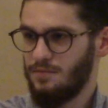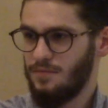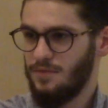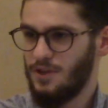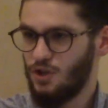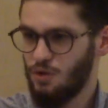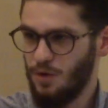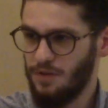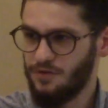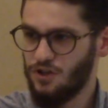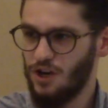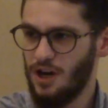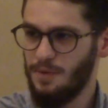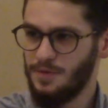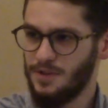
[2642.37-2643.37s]
the 12
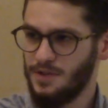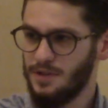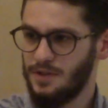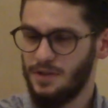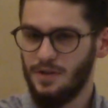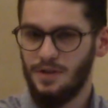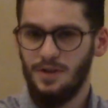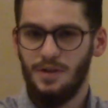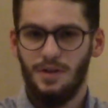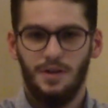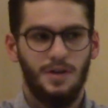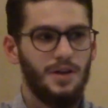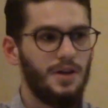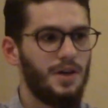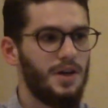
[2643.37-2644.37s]
tribes.
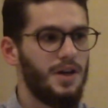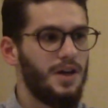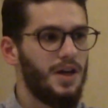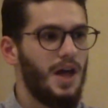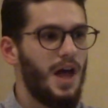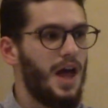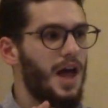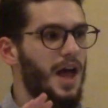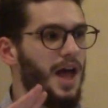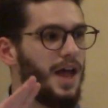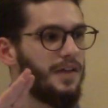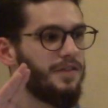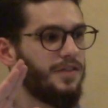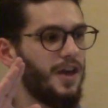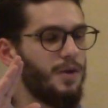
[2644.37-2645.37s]

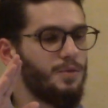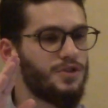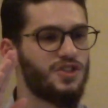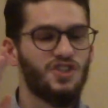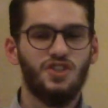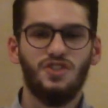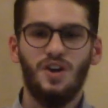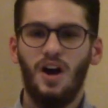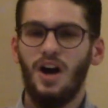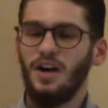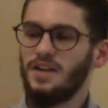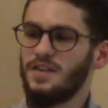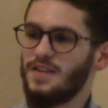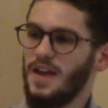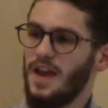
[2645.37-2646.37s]
And they would
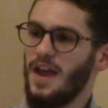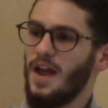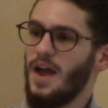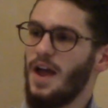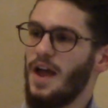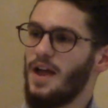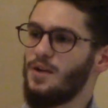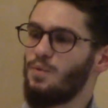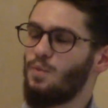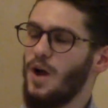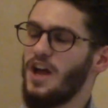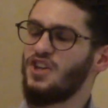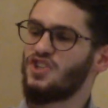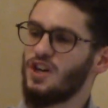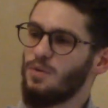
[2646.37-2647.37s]
start and
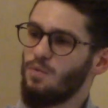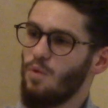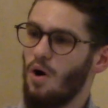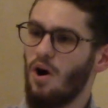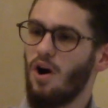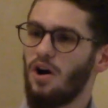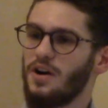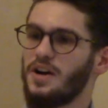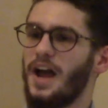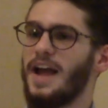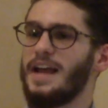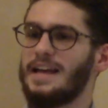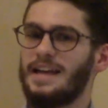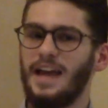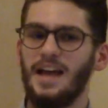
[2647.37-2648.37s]
wage a war
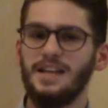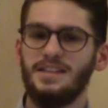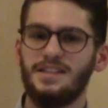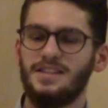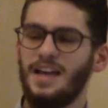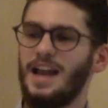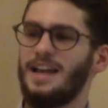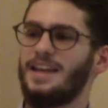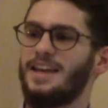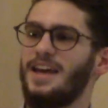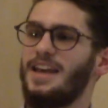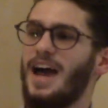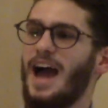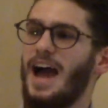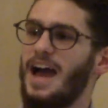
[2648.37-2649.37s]
against
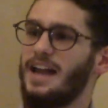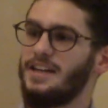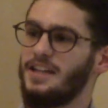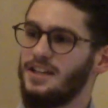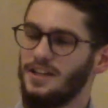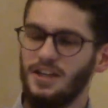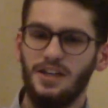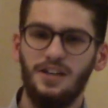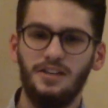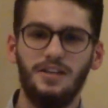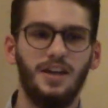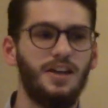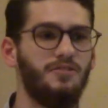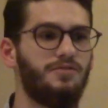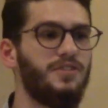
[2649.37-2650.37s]
Al-Kan'aniyin
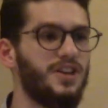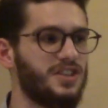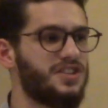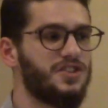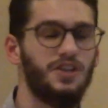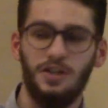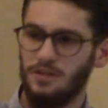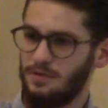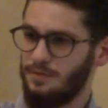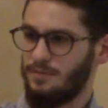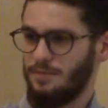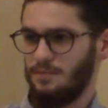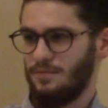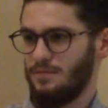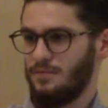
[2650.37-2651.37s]
in Palestine.
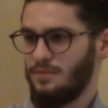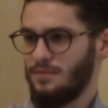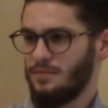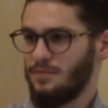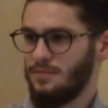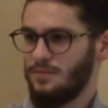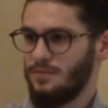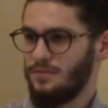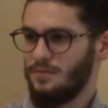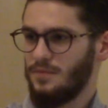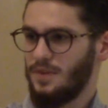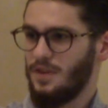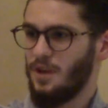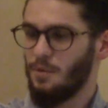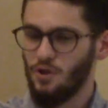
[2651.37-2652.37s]

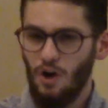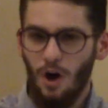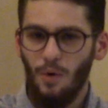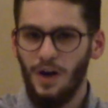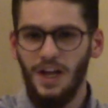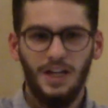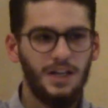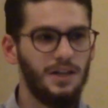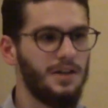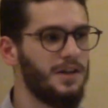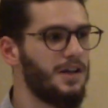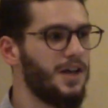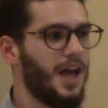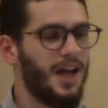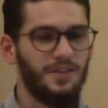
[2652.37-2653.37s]
They would go in
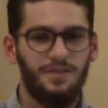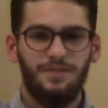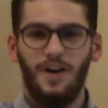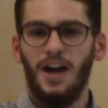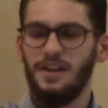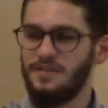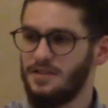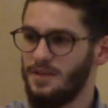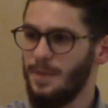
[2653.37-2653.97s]
and fight.